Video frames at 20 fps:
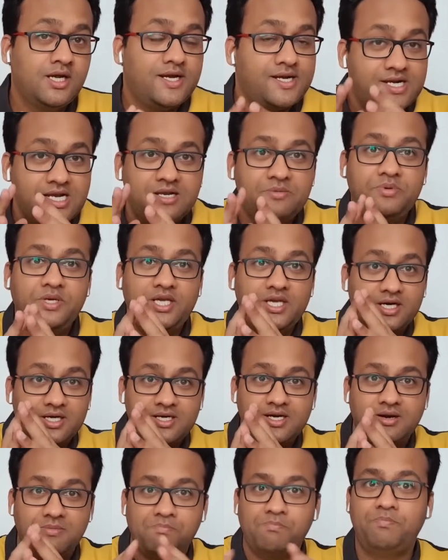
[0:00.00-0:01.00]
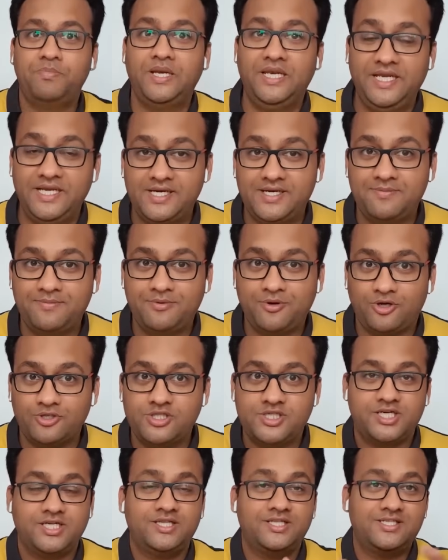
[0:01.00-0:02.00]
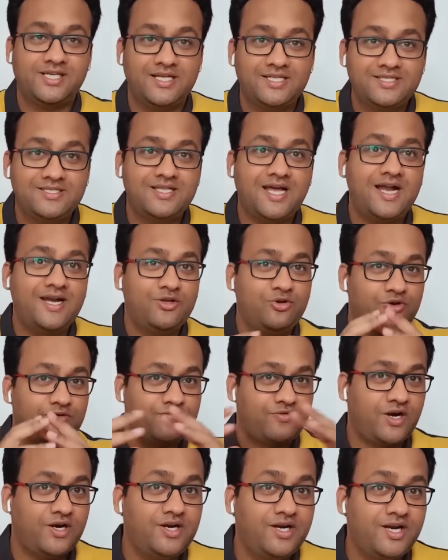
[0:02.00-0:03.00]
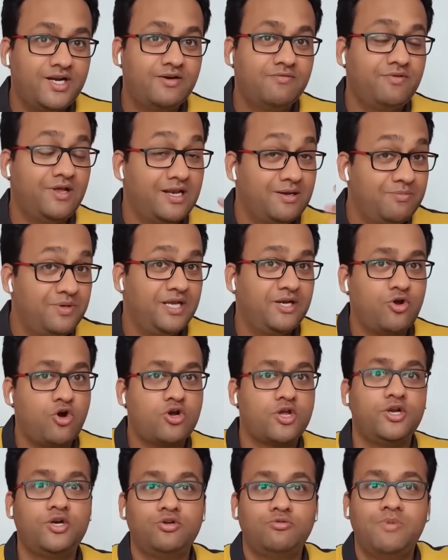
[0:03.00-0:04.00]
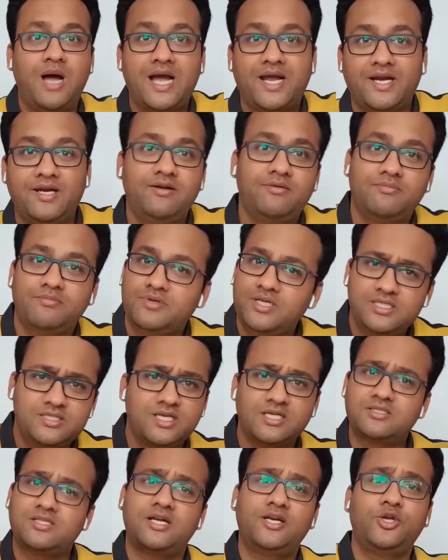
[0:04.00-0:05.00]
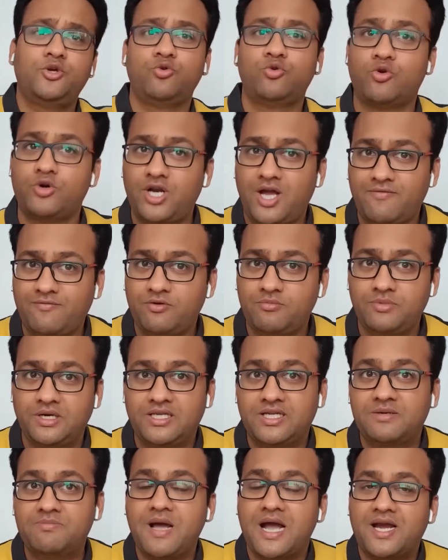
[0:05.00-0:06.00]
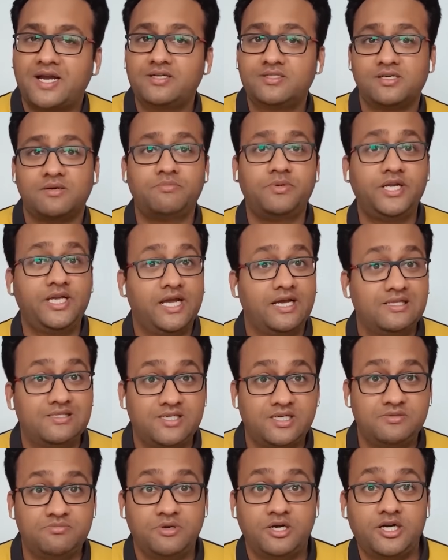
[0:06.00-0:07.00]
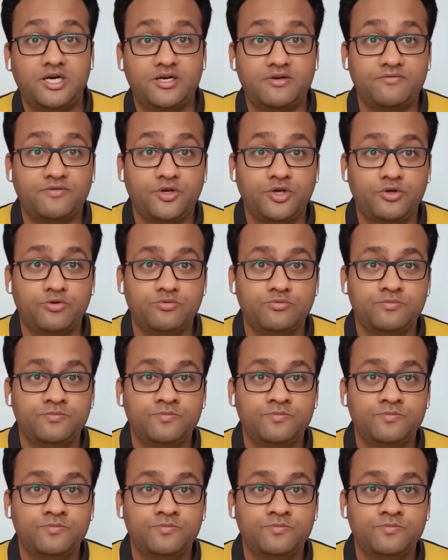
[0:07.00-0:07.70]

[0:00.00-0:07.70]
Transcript: it will be a complete project in the sense that your front-end will be talking to backend. It's just that you don't have to build that backend. Somebody else has built it for you.